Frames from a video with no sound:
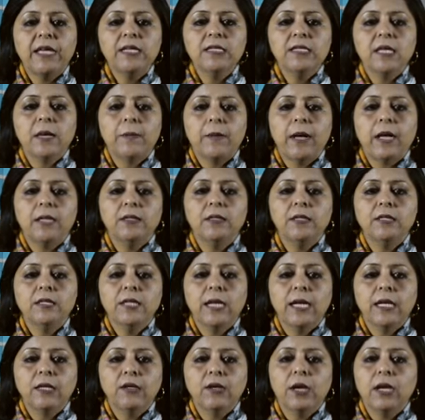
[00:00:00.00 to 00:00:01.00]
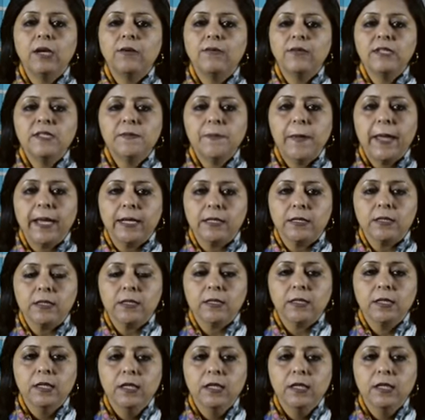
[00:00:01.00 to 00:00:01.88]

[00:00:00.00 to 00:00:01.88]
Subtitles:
some other date in respect.